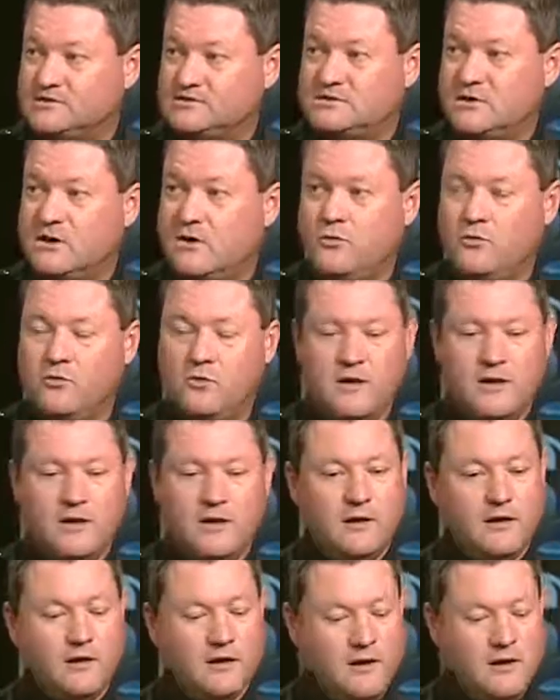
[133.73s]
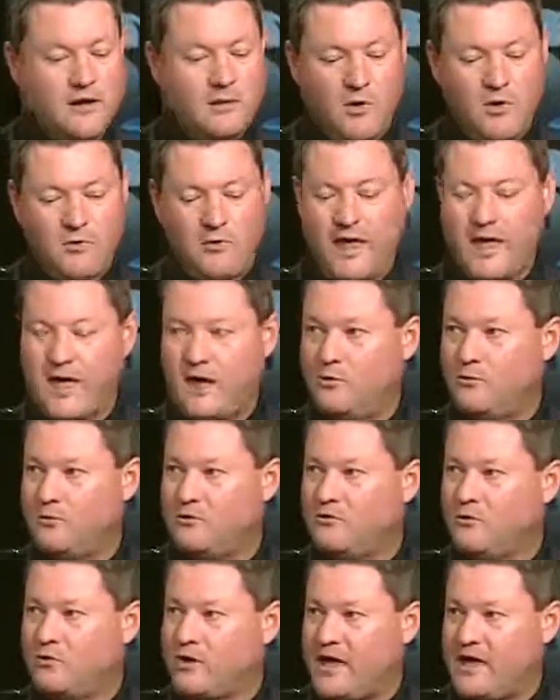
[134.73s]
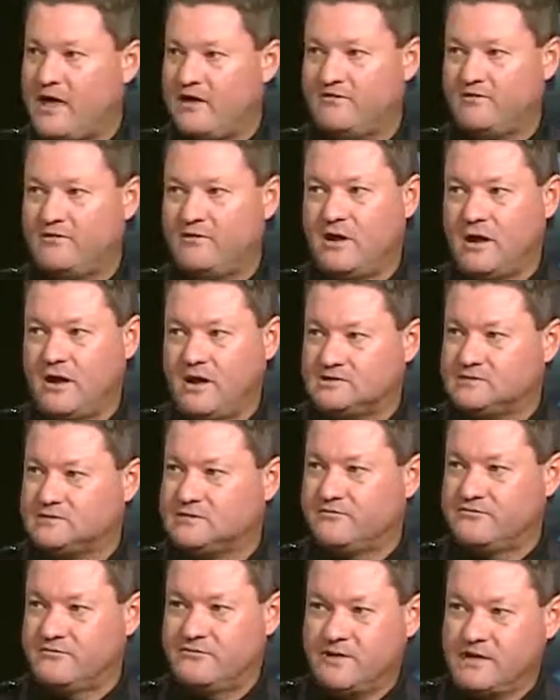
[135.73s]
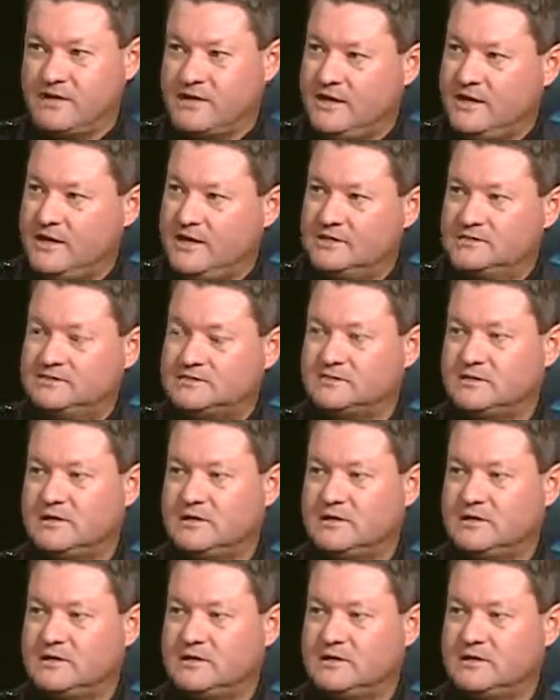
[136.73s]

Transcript: So come on out. We're going to have a lot of stuff for the kids,